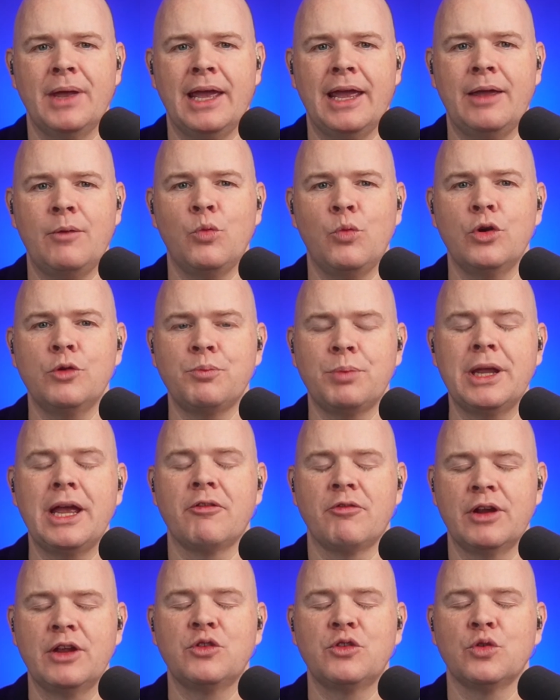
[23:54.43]
It would
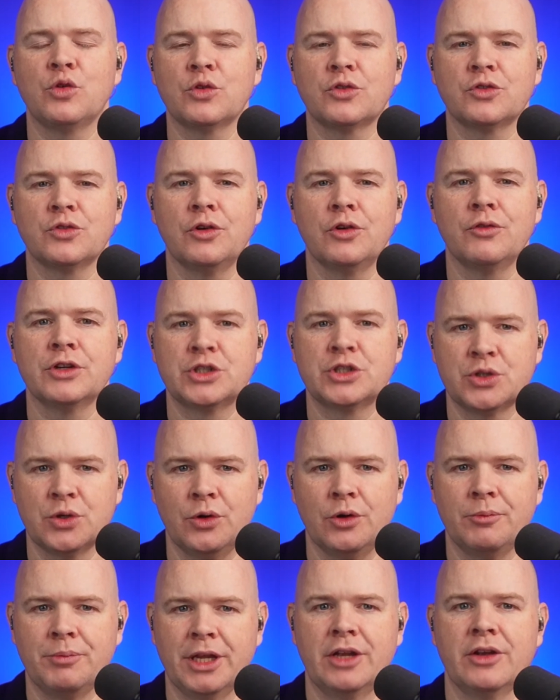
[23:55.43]
be a resource drawer for
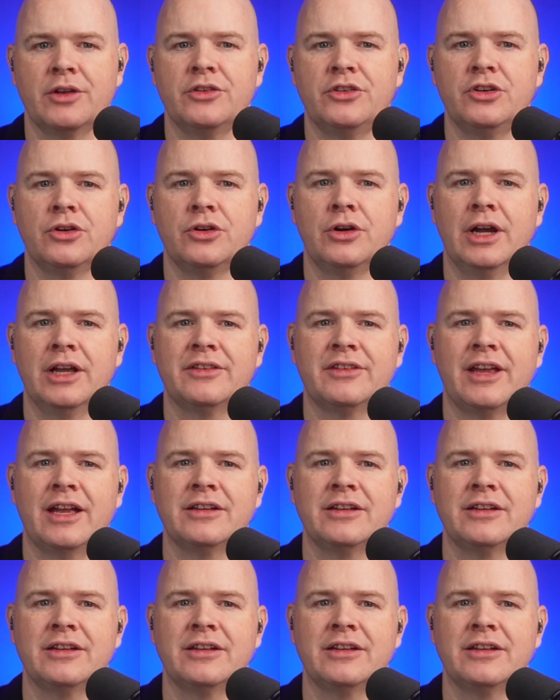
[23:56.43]
sure, because you're